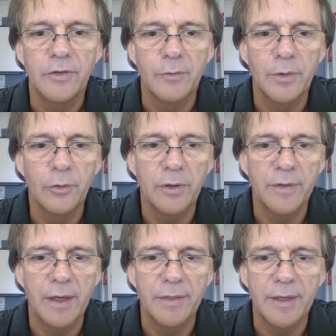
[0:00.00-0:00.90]
So if we
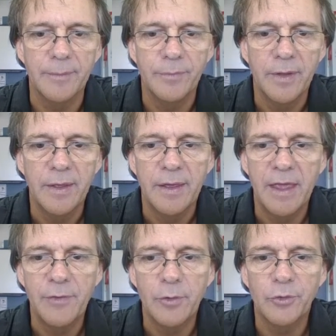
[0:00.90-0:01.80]
look at that then,
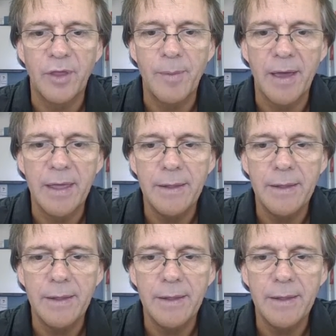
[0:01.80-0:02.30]
F equals ma,